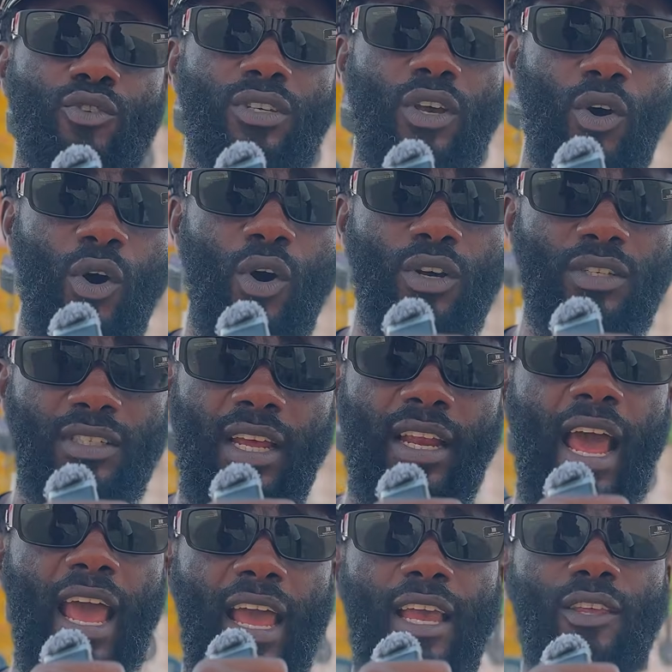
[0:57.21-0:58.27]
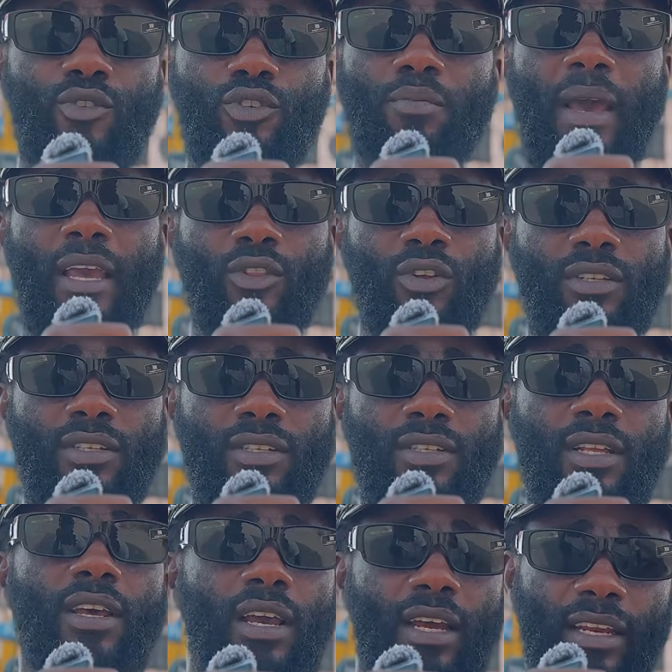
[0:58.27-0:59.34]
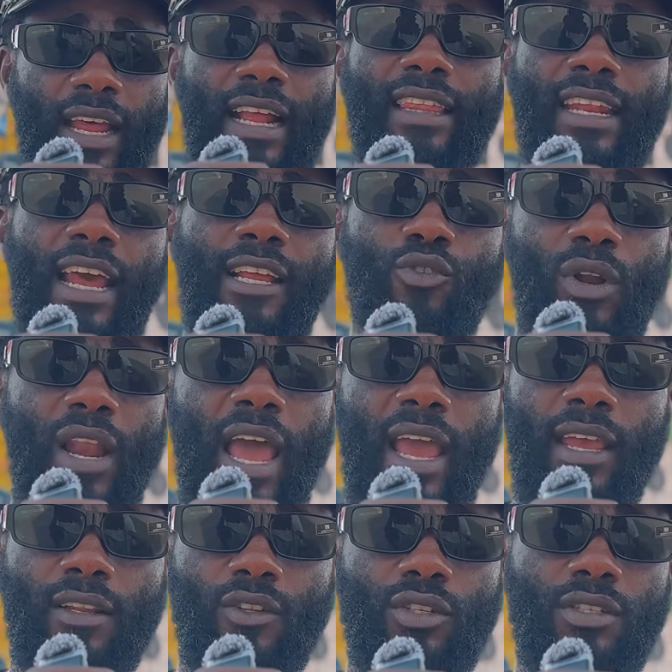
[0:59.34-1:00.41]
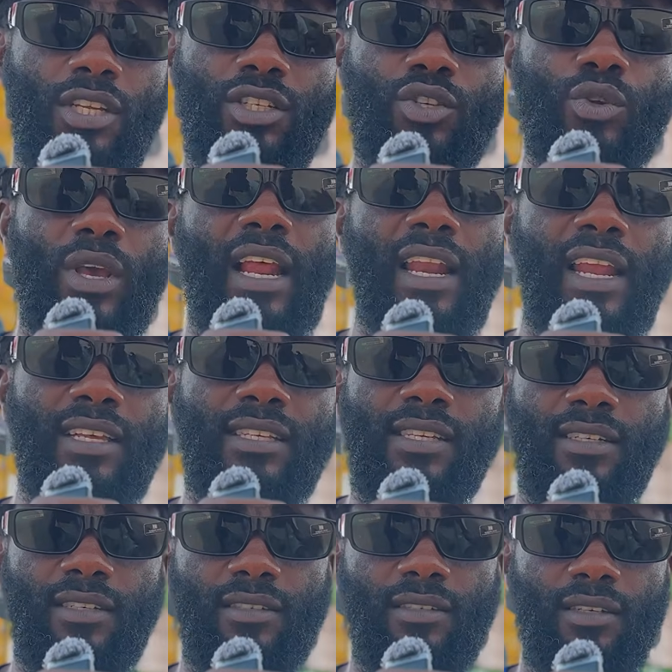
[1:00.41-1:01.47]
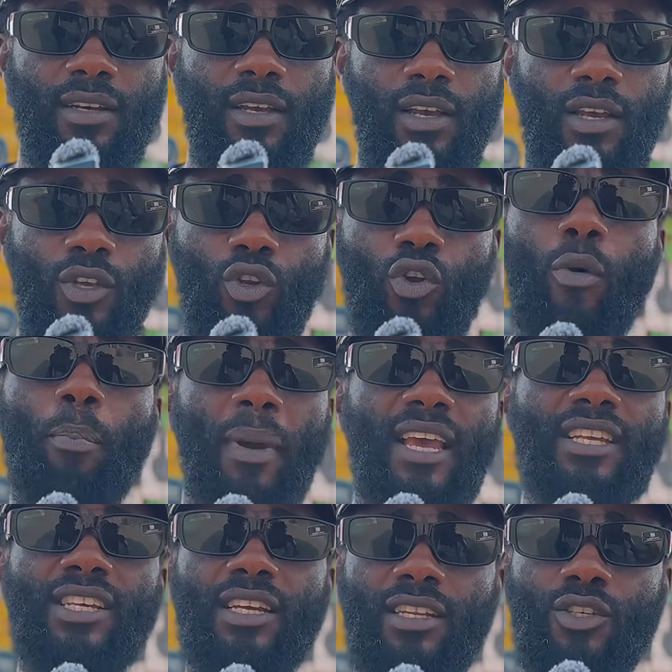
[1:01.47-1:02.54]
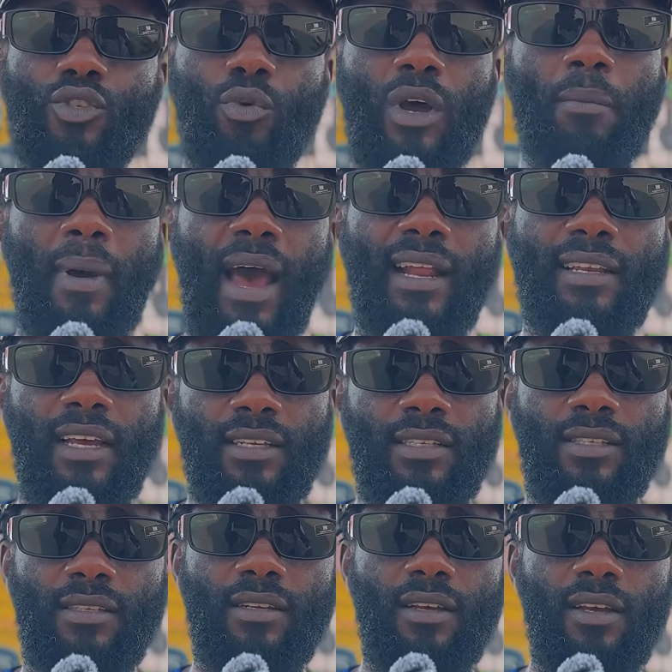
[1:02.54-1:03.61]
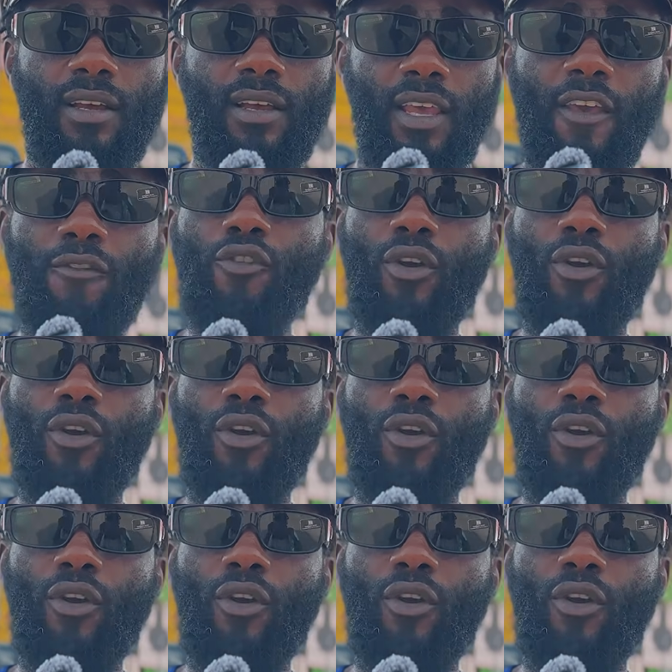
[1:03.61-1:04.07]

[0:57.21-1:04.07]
a horse, then I can use my tortoise. They are trying to like teach you a lesson. You know, patience is what matters. If you